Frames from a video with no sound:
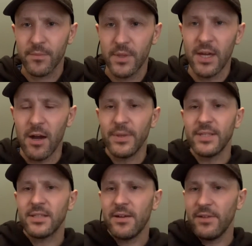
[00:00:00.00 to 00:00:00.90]
yeah, it'd be nice
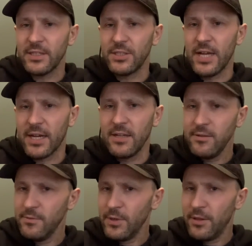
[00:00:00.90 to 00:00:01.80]
to have like a check-in
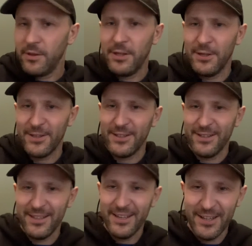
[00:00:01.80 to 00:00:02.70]
with
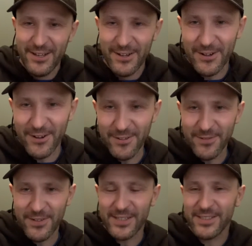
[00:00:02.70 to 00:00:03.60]
all of
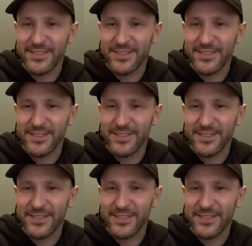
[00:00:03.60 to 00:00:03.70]
us